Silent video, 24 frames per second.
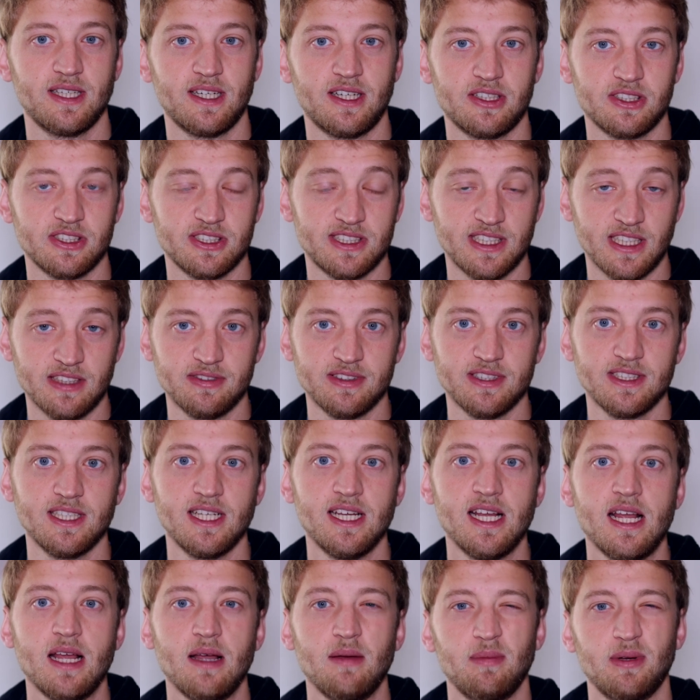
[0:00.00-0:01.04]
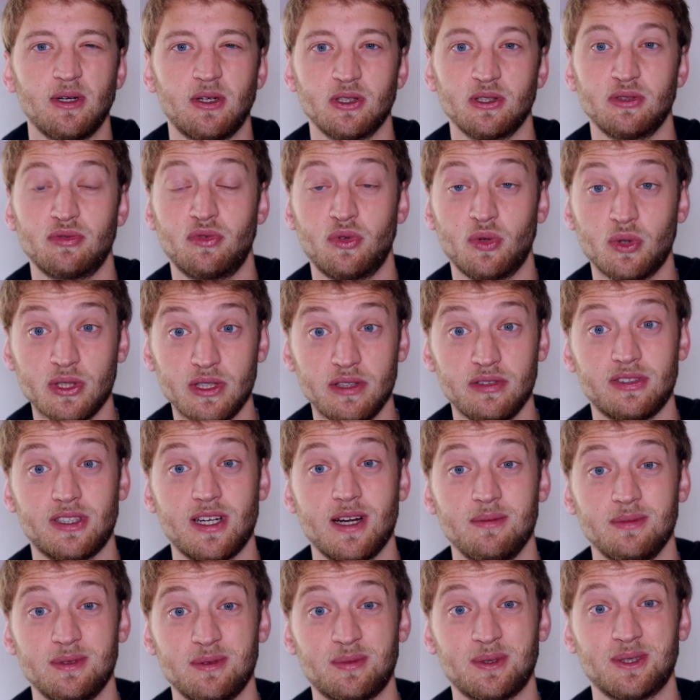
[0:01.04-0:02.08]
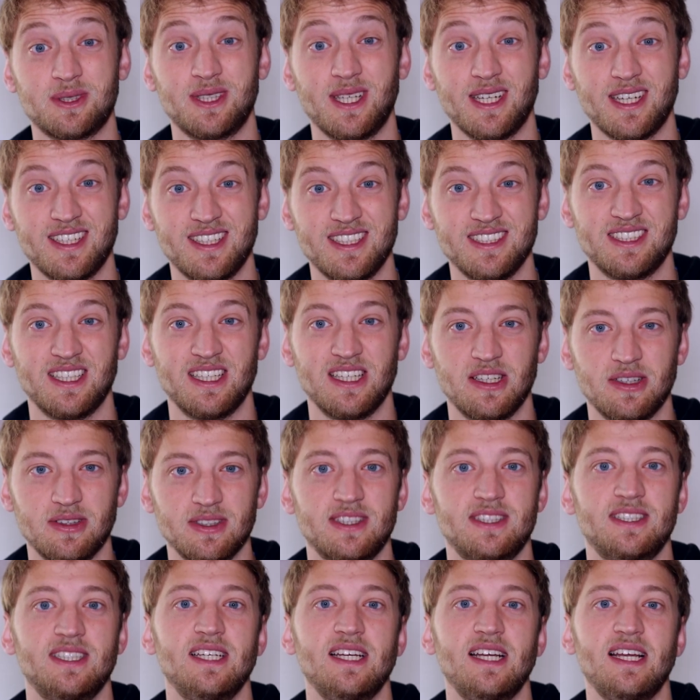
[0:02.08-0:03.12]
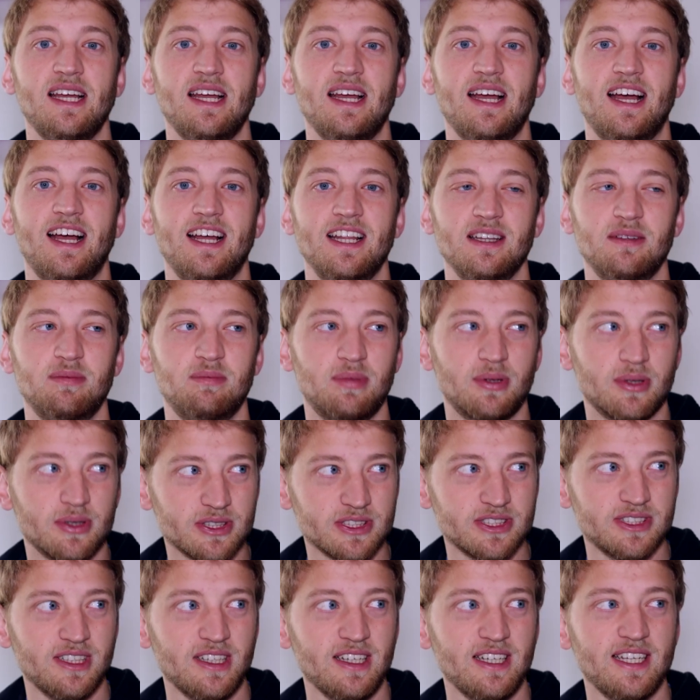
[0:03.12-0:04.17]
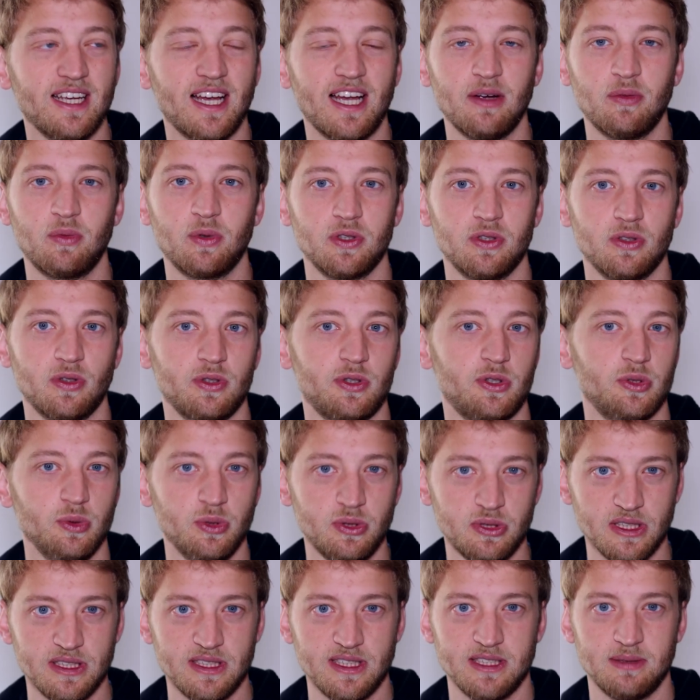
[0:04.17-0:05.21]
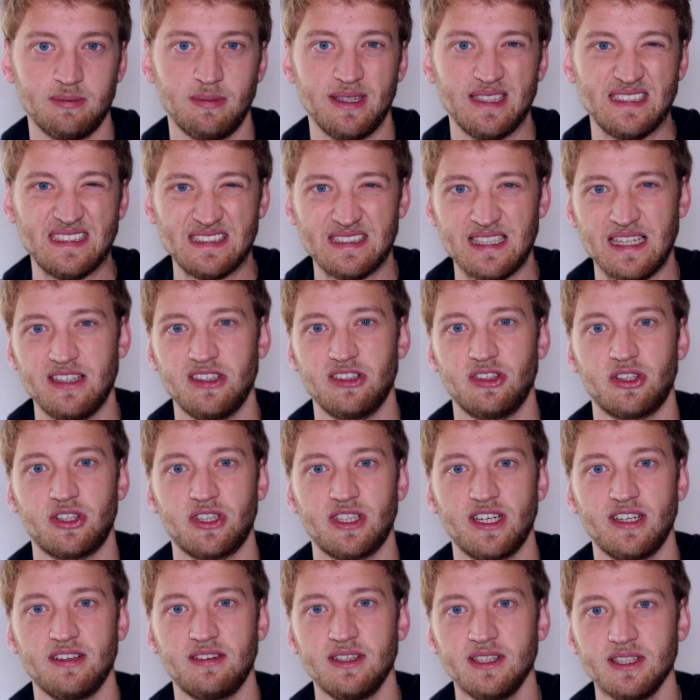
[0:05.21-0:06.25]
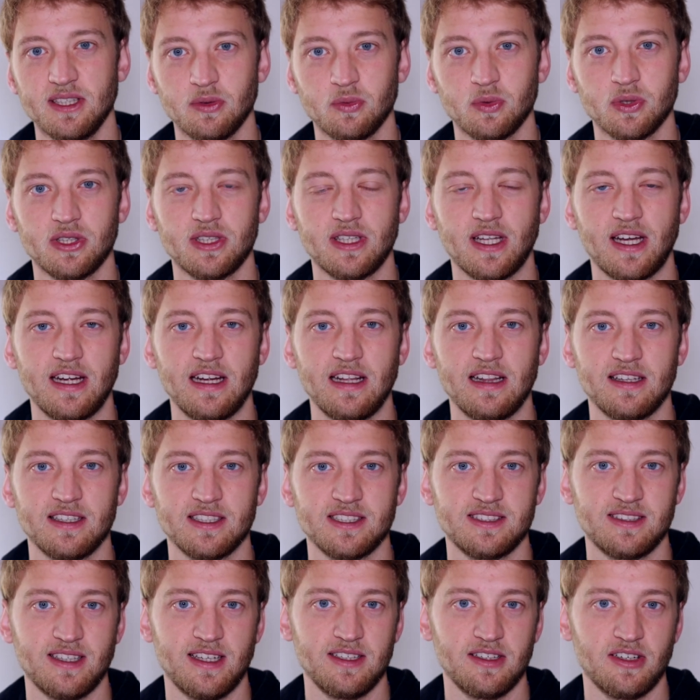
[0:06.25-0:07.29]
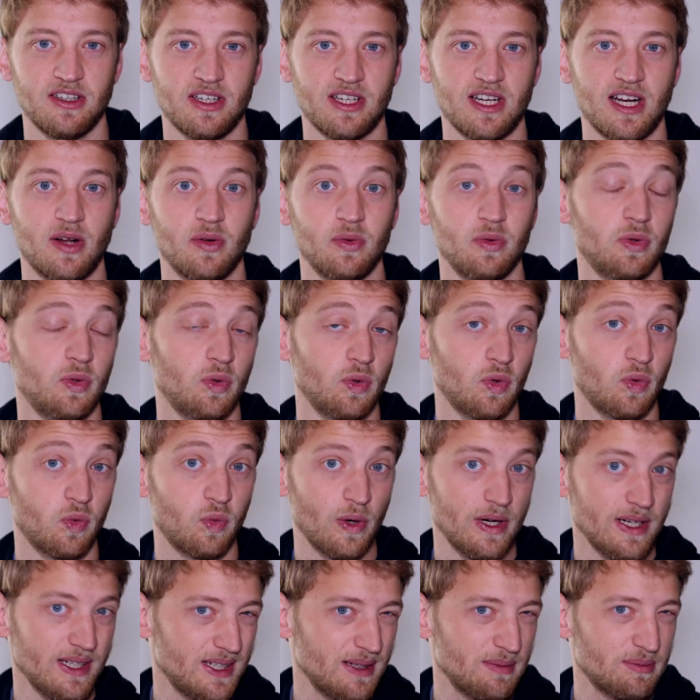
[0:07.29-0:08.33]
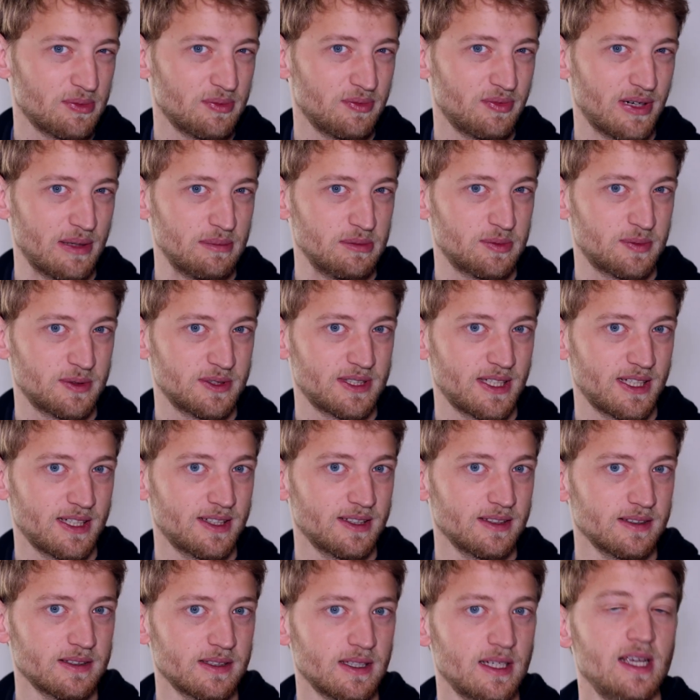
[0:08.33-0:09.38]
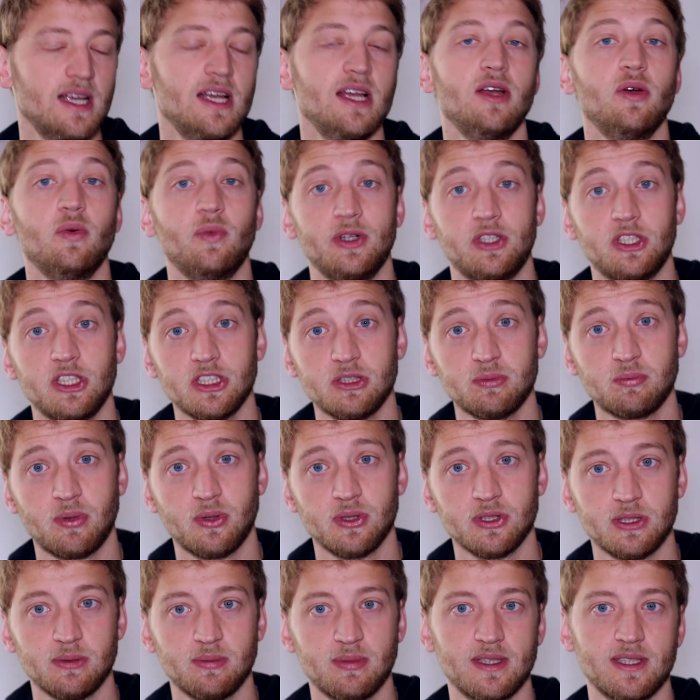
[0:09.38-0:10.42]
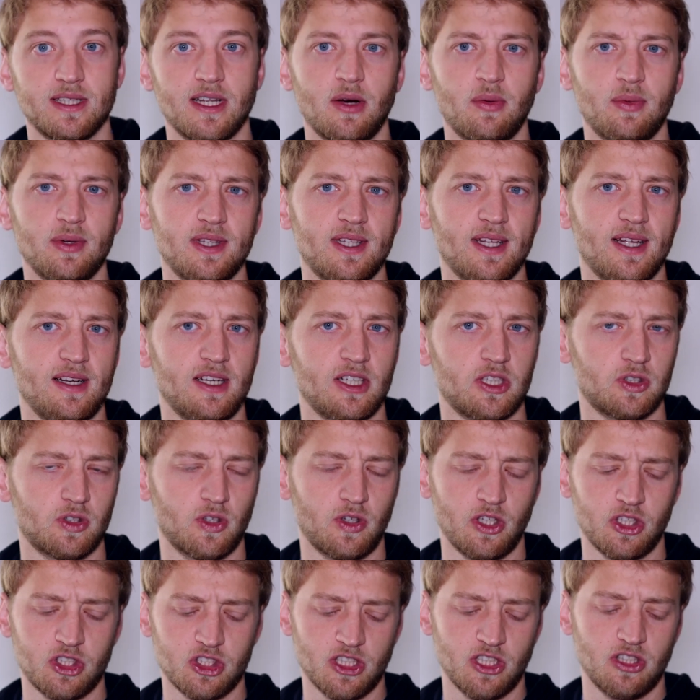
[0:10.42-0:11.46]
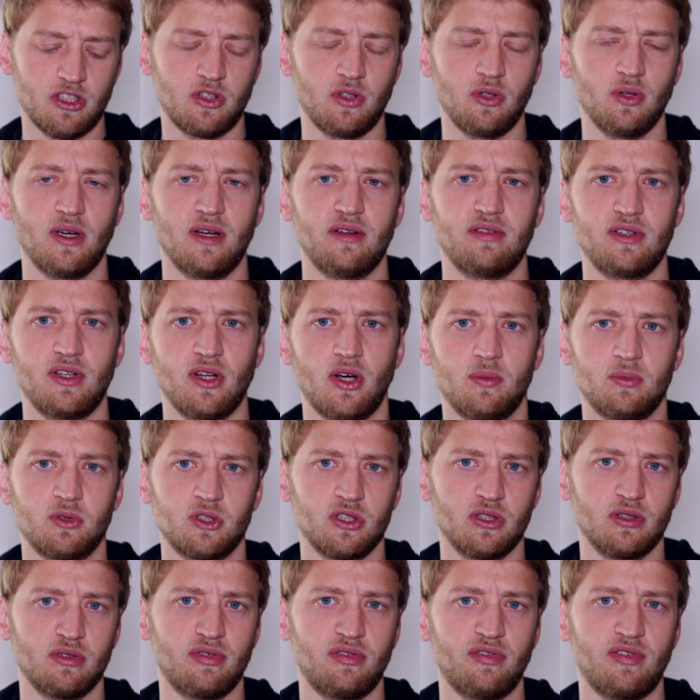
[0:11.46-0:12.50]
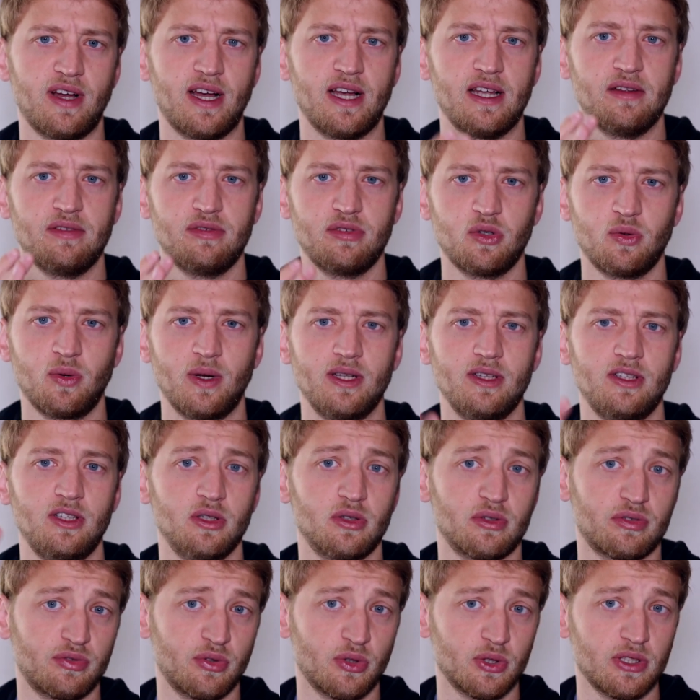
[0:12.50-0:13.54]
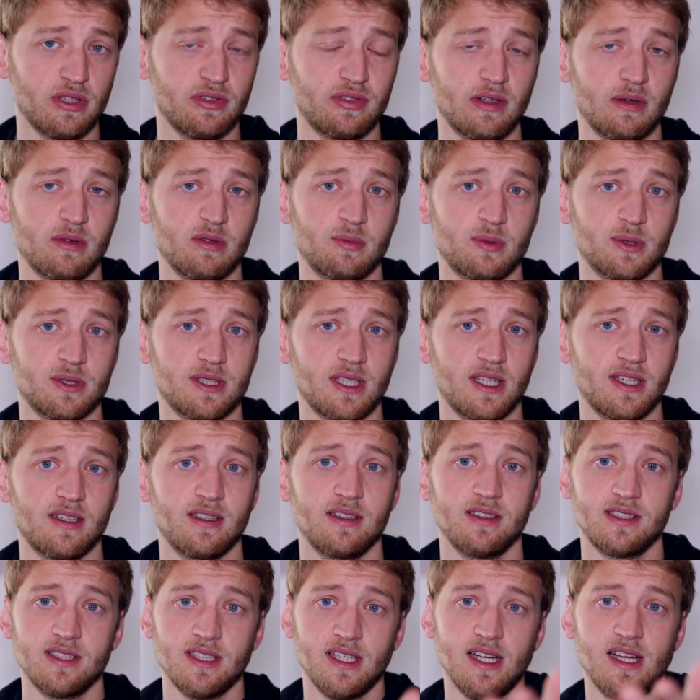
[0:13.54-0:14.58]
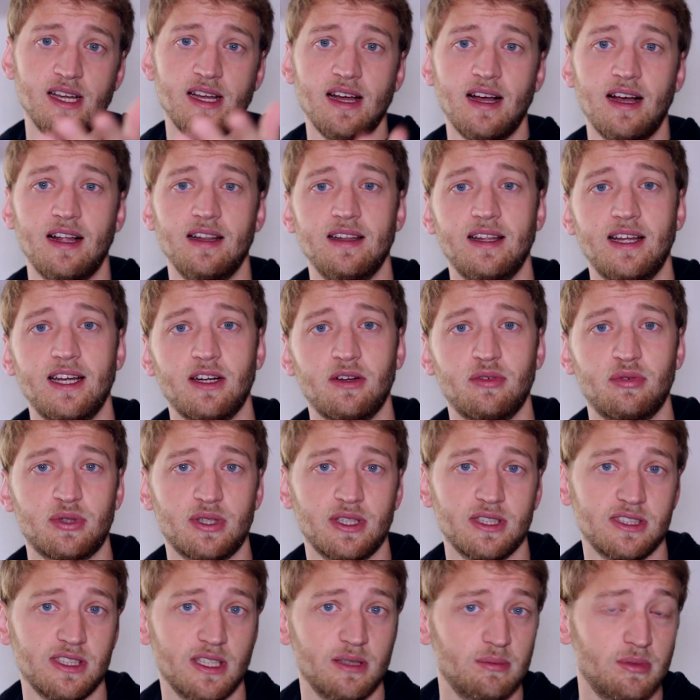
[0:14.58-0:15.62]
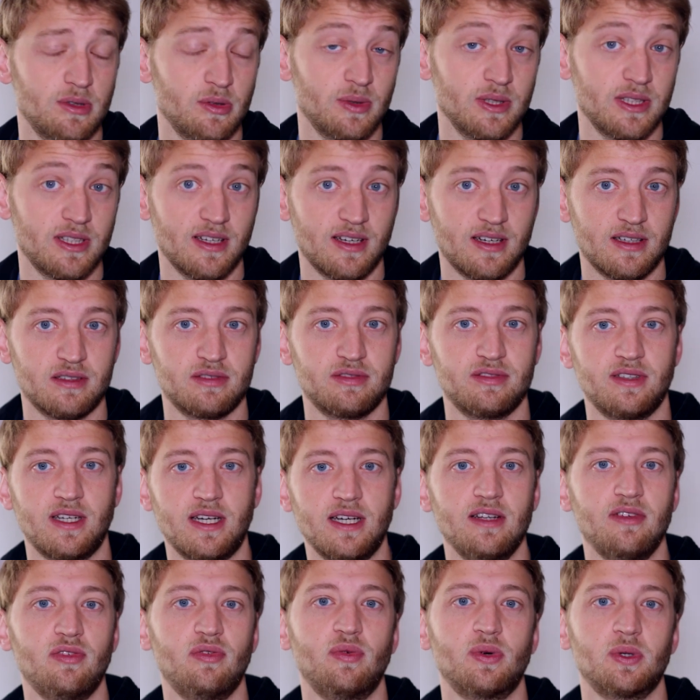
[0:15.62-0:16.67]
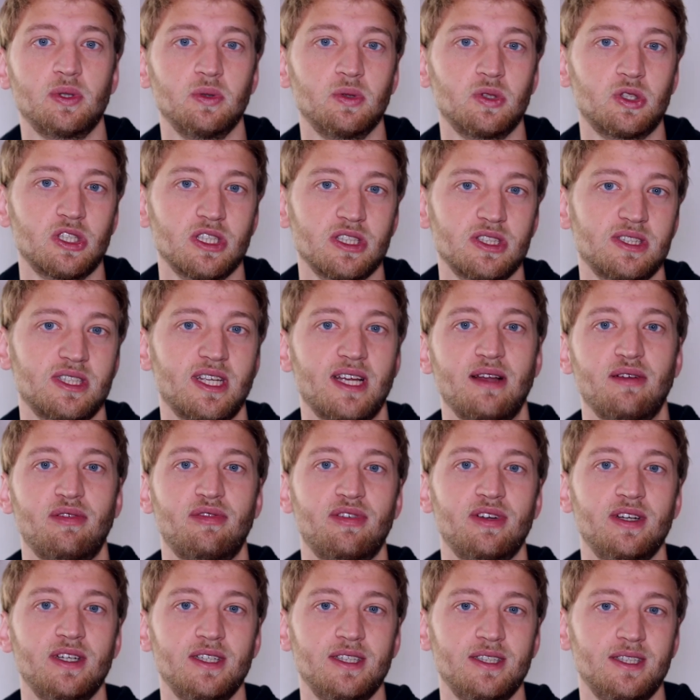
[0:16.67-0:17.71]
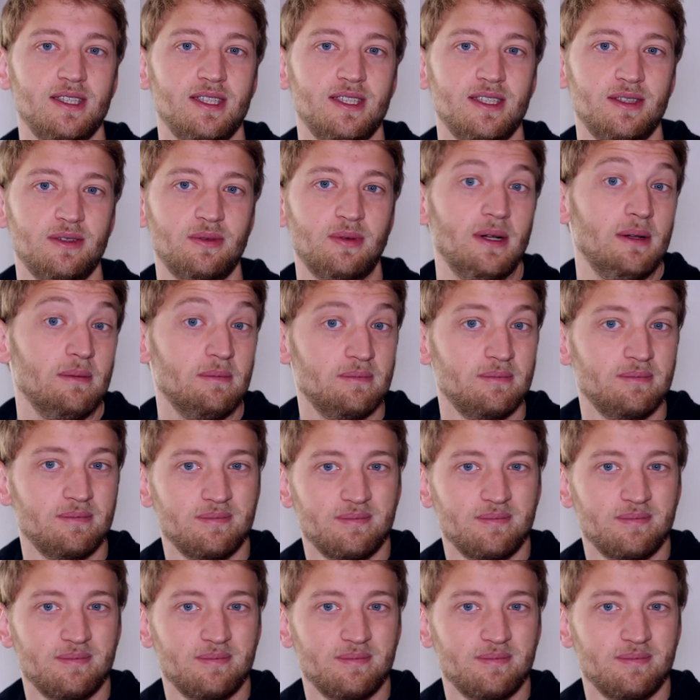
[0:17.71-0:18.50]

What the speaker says: the R7, because 40 frames per second is a lot. And personally, I would not use this as my standard. I think I would dial the standard down to 20 frames per second, which is possible now with the electronic shutter. You have the option of 5, 20 or 40 frames per second, unlike for example with the R5, where you just have, well,